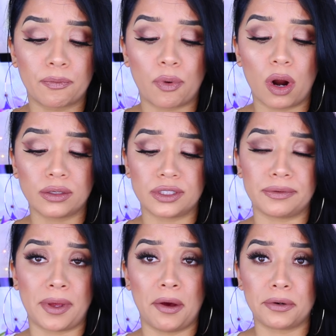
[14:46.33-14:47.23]

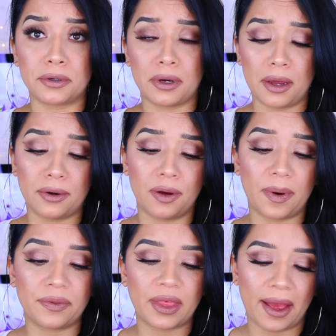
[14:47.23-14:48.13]
bronzing powder. I don't know
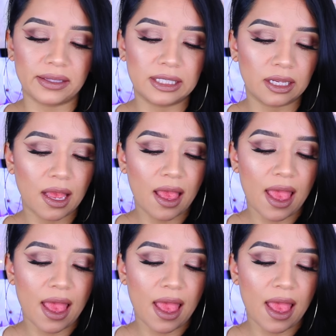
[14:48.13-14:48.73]
about that.